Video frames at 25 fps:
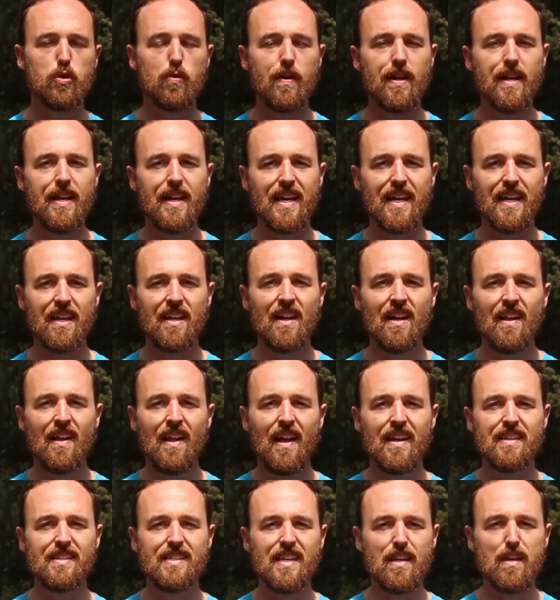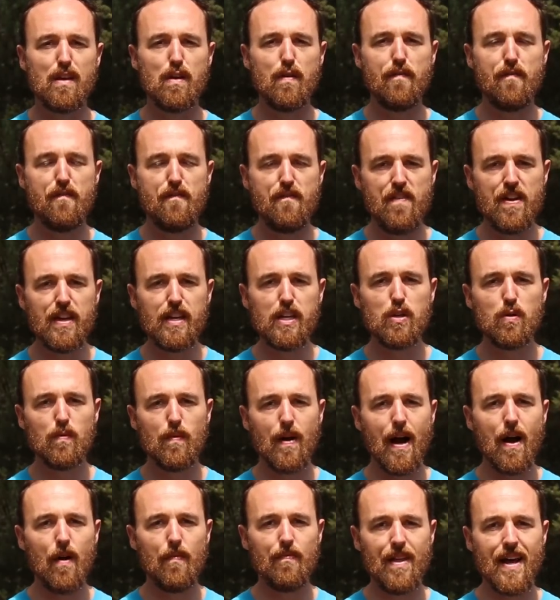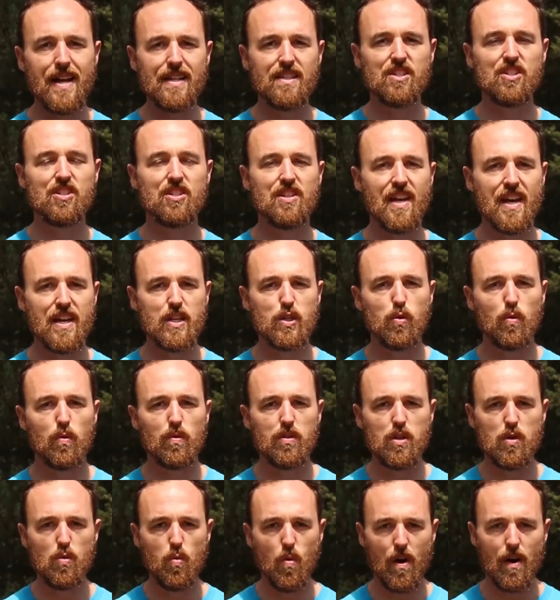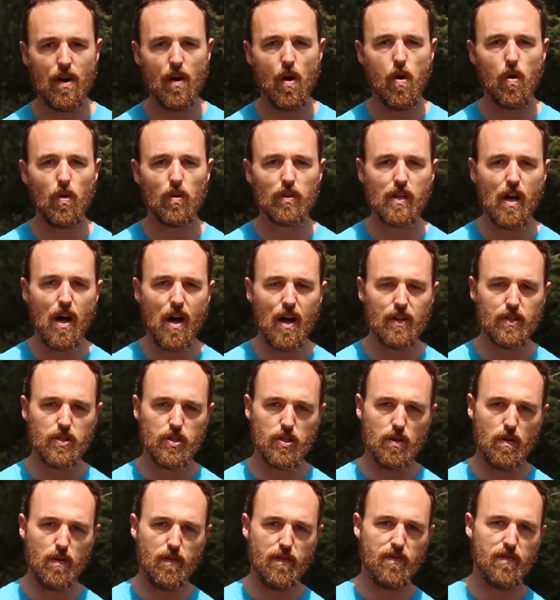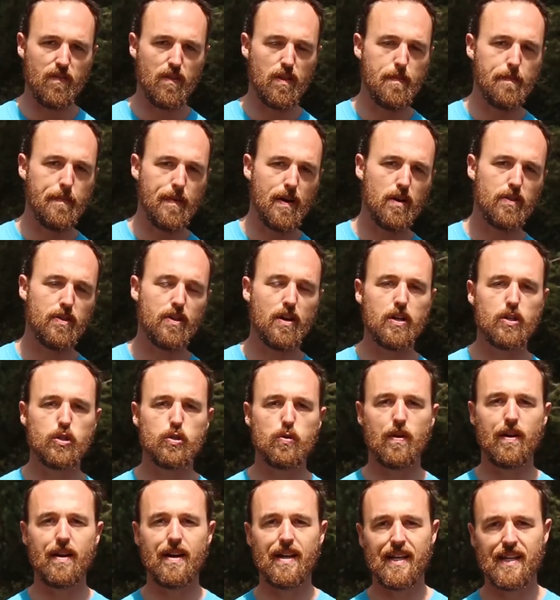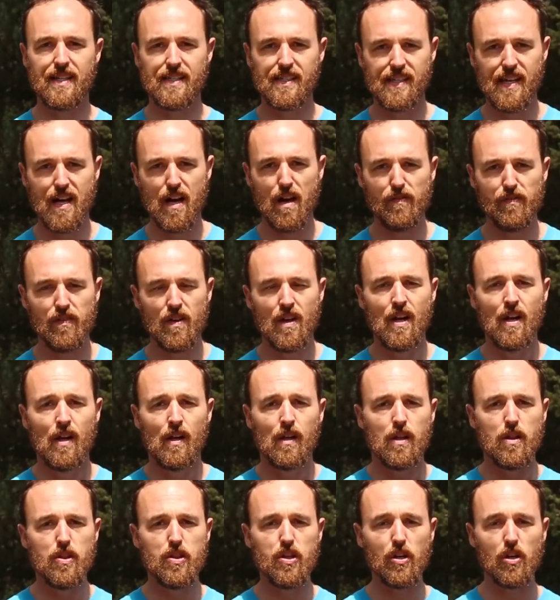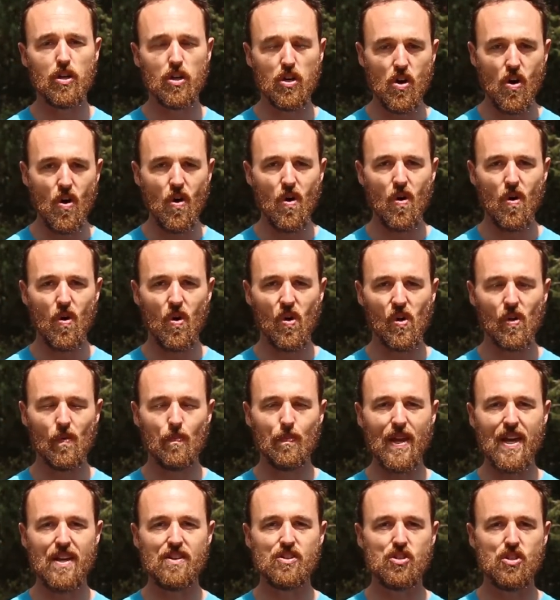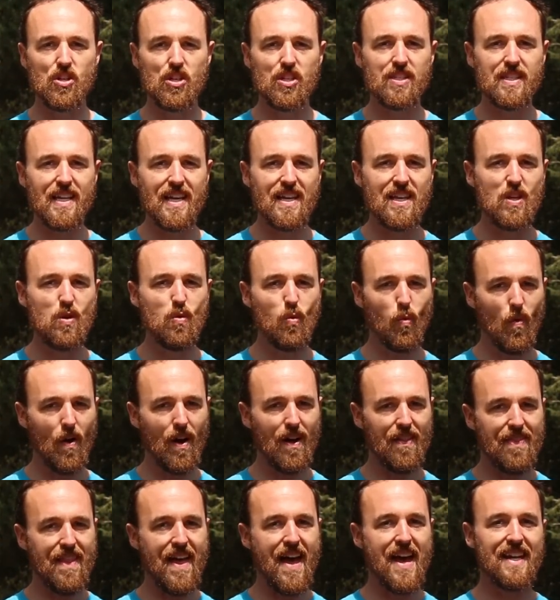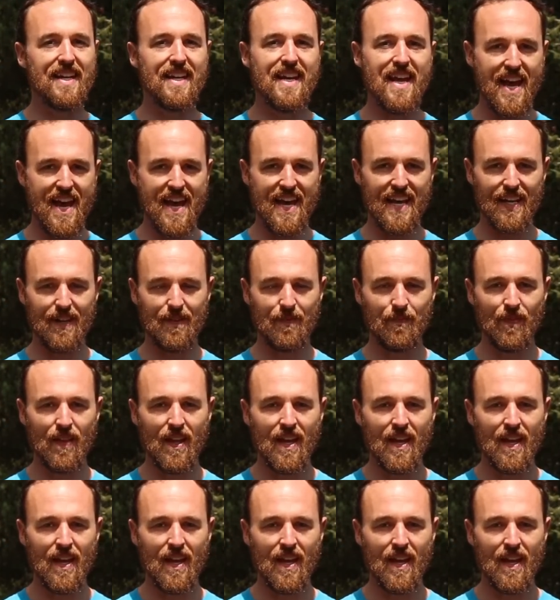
training is that you figure out that schedule you want to hold on to for the marathon training itself. The goal is just that you run that day,